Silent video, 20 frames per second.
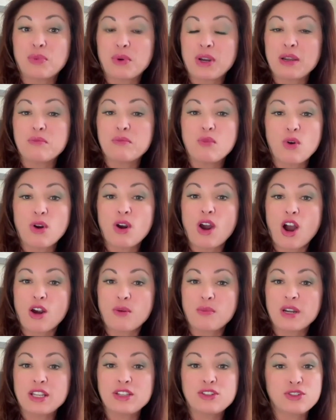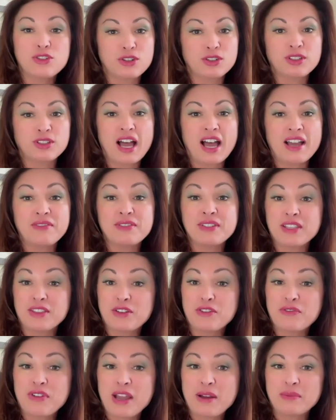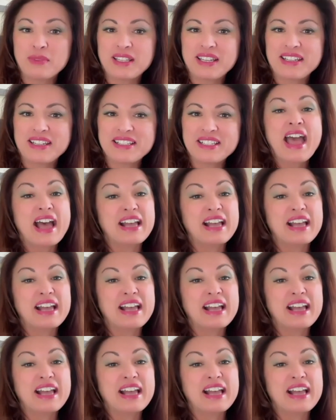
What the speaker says: bring more harmony to their lives and their families.